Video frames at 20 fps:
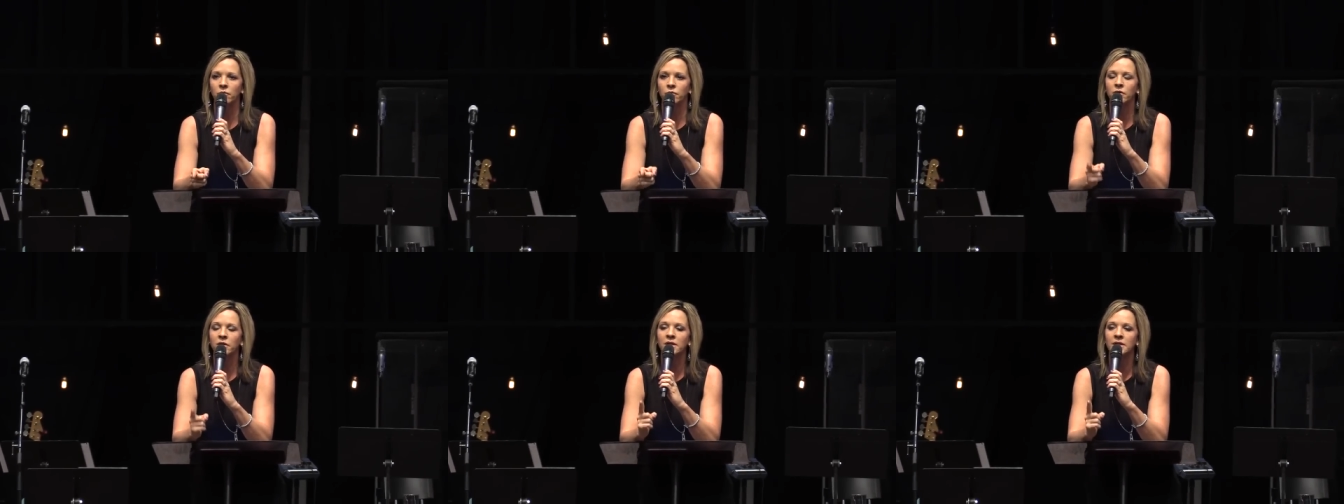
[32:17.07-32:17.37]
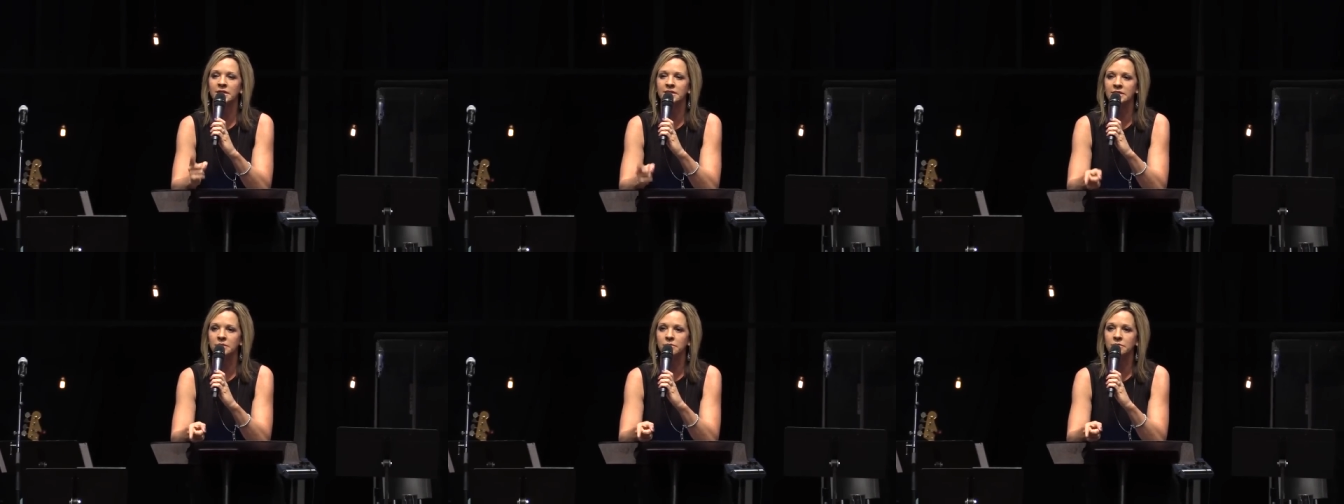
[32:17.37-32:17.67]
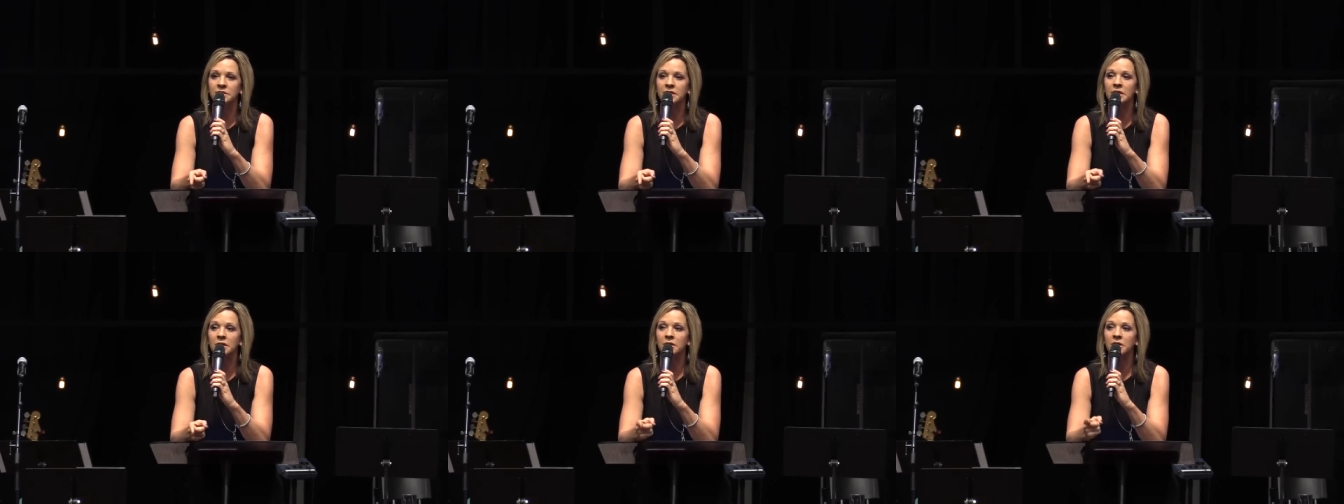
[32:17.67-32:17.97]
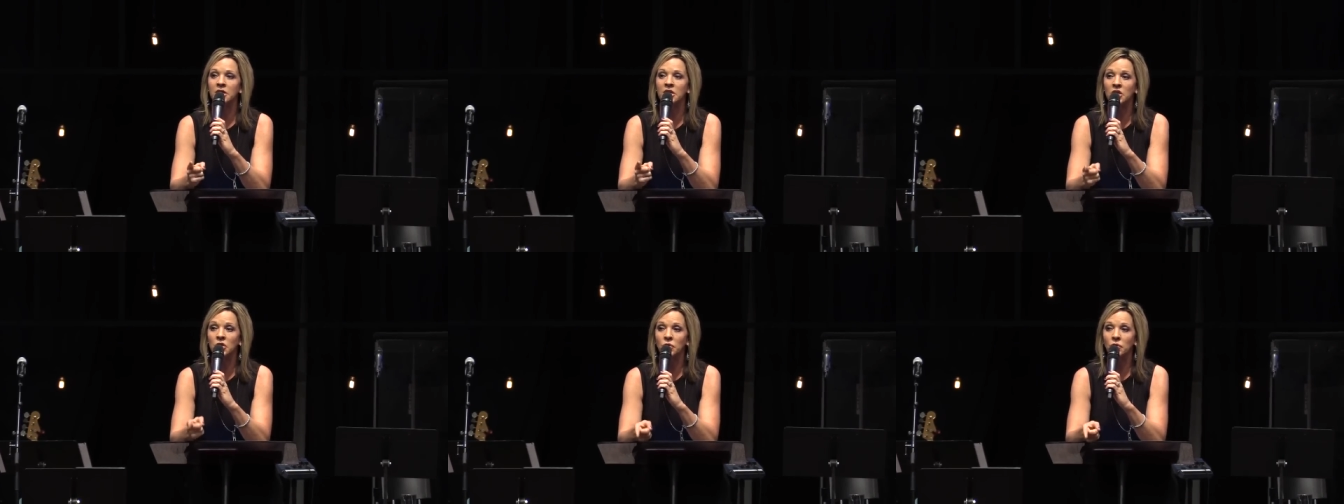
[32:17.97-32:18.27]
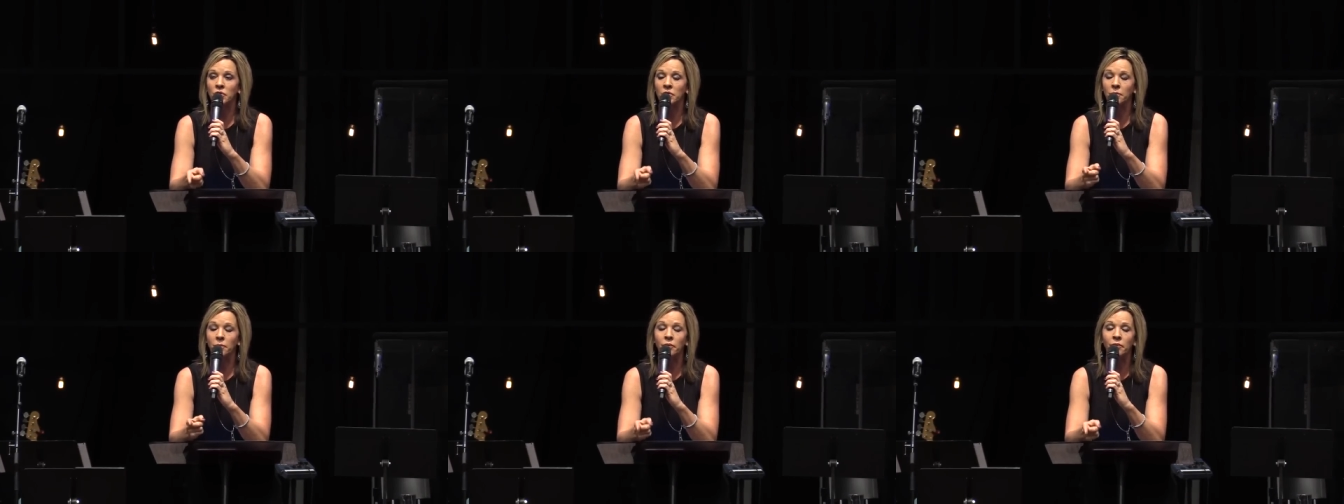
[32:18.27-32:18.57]
We're going to lay something down in the
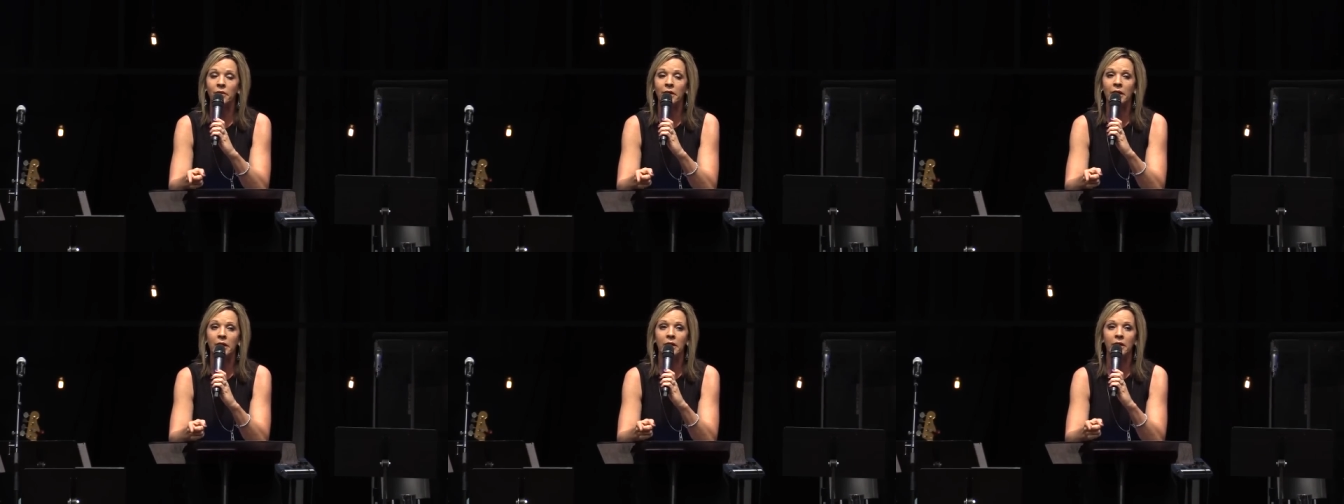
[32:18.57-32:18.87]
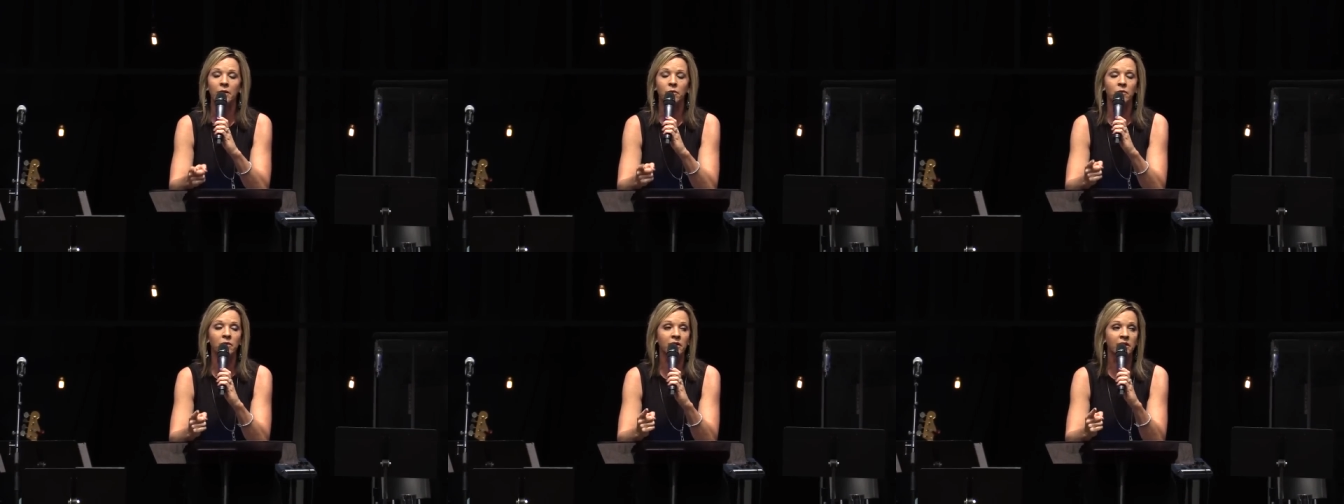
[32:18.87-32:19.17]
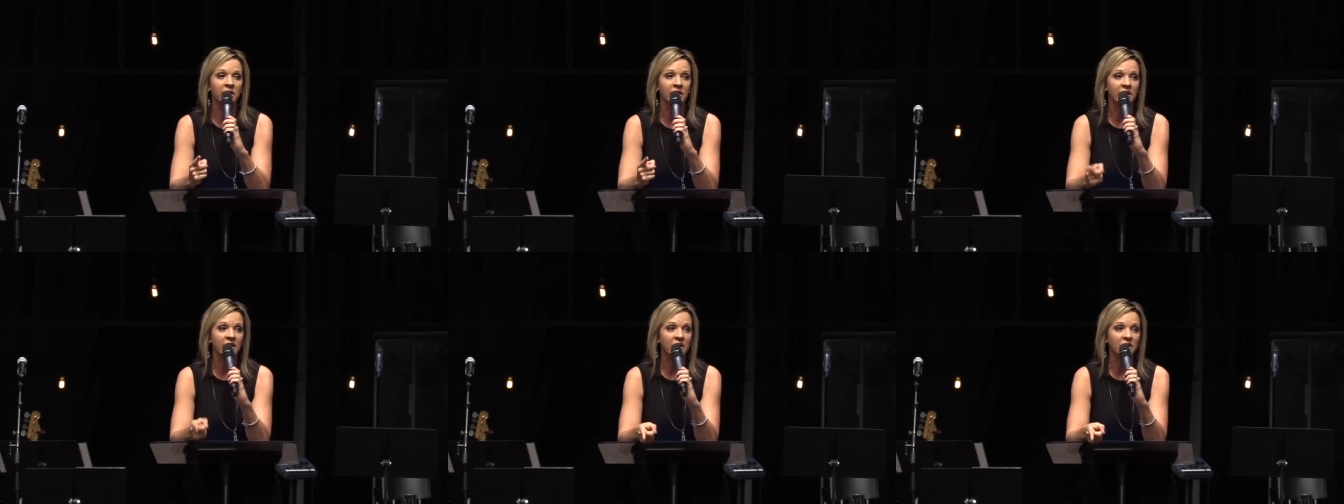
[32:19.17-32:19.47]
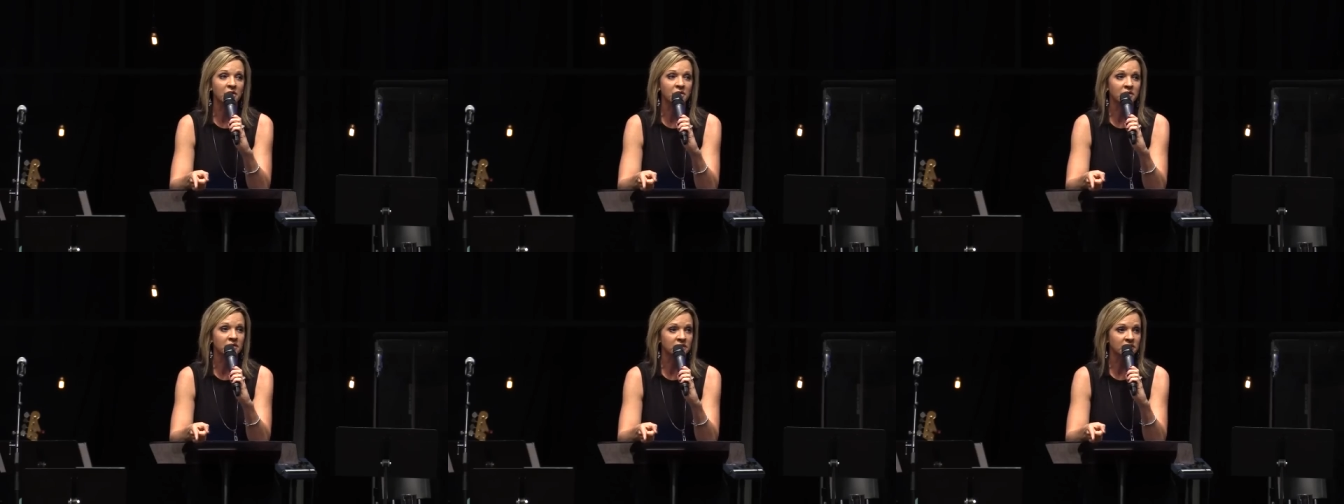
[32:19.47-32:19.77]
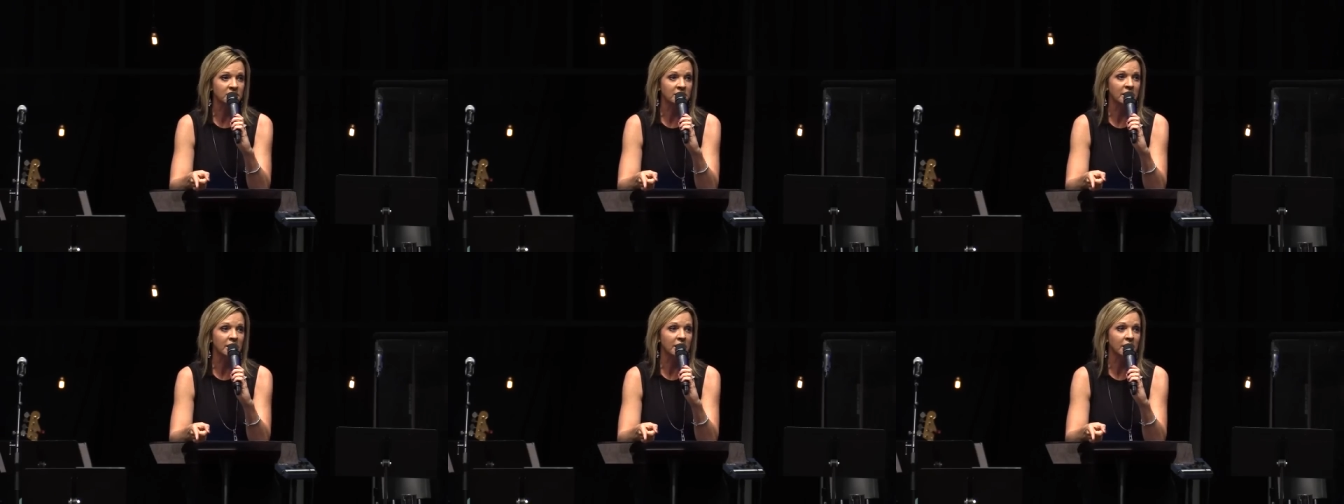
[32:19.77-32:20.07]
court of prayer and we're going to kill
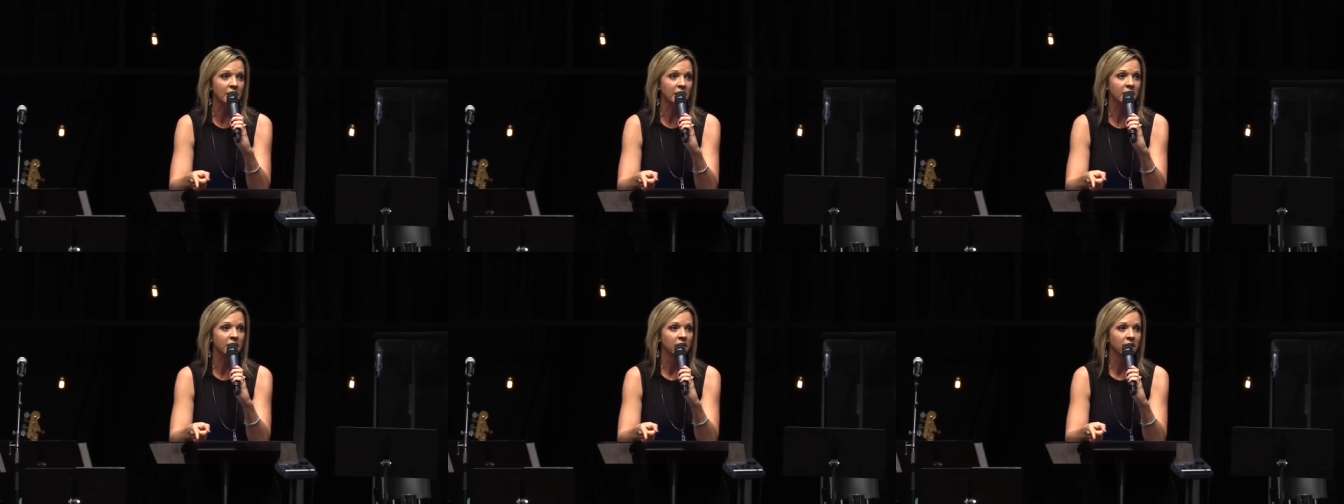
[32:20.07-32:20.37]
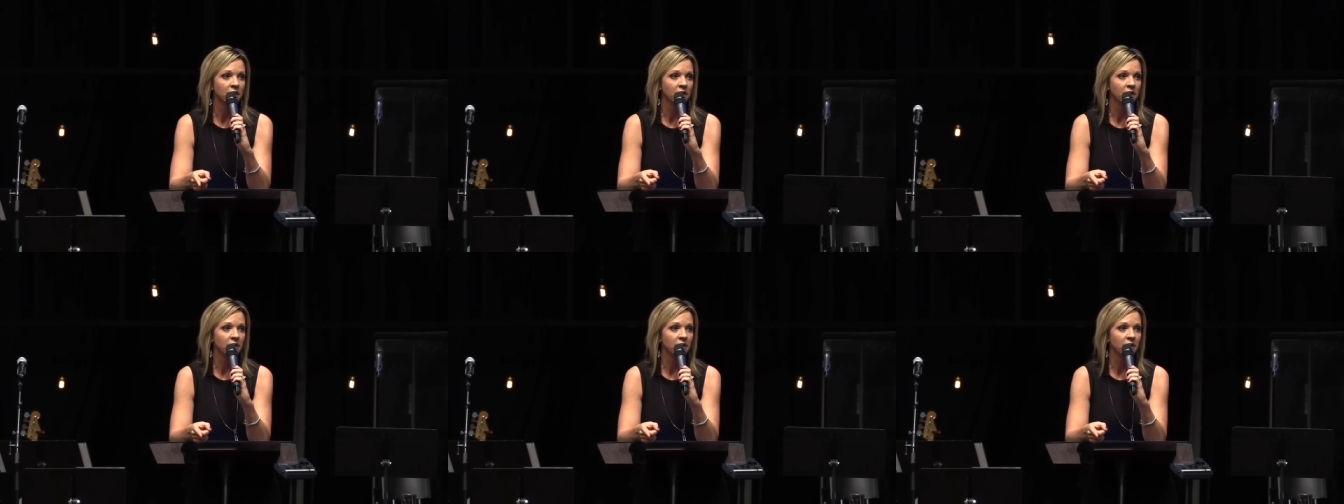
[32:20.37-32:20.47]
this thing.